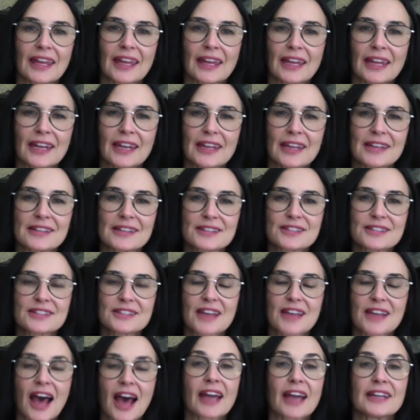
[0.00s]
its
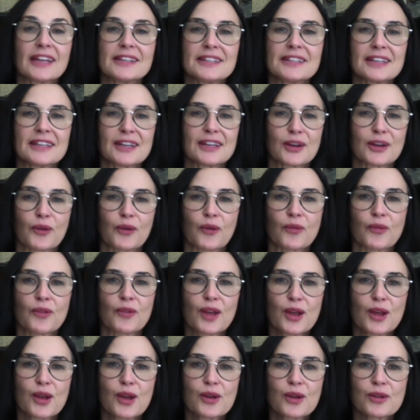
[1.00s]
idea
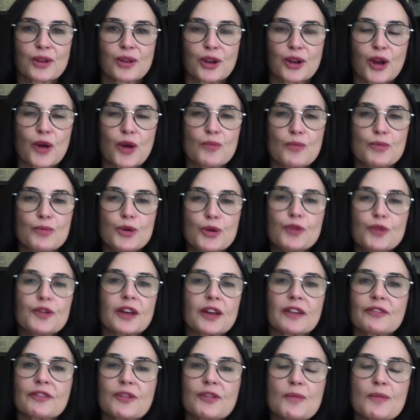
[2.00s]

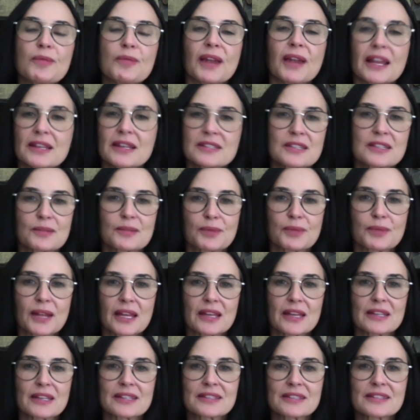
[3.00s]
moving from place to
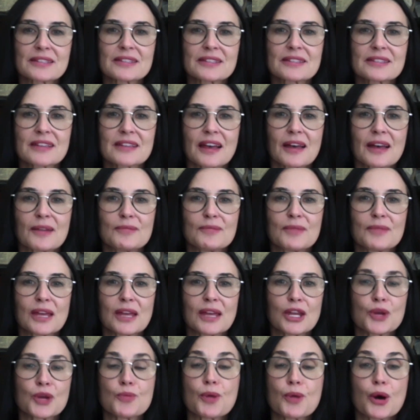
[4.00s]
place in
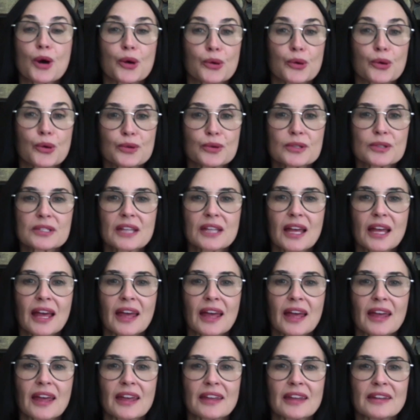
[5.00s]
a boat,
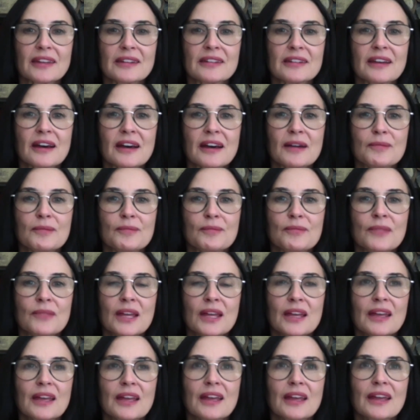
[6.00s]
and
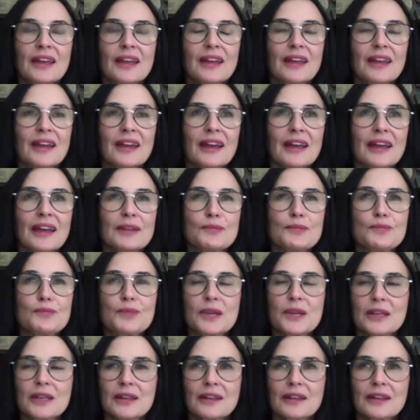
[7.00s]

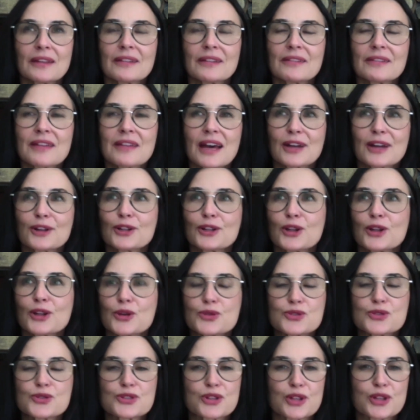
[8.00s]
being that
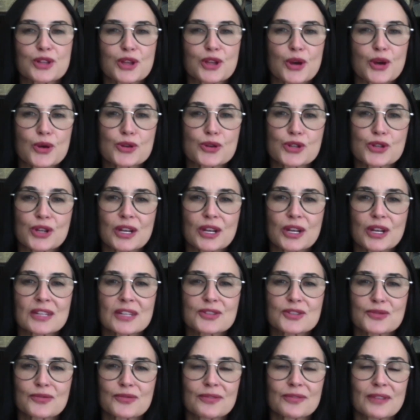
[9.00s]
close to the ocean.
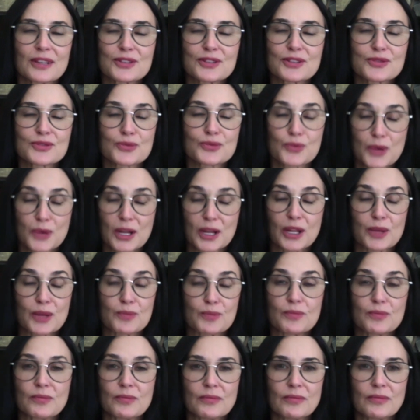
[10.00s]
It's really,
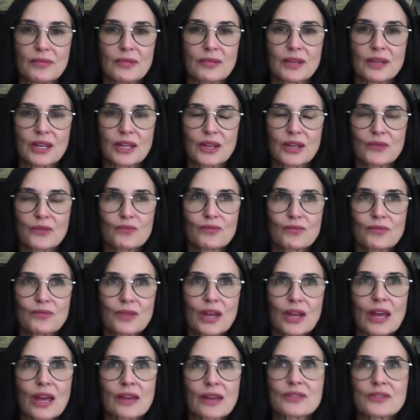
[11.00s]

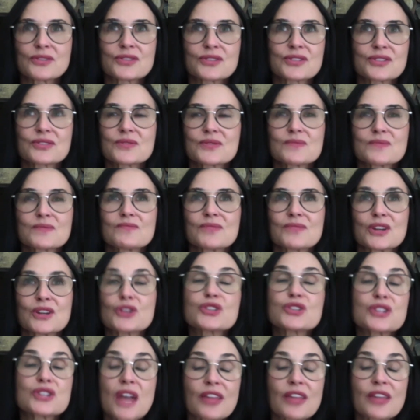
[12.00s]

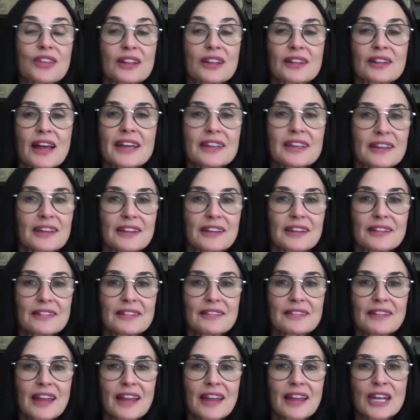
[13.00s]
there's nothing like it
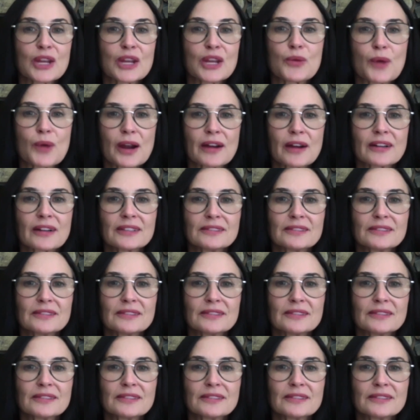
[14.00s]
anywhere.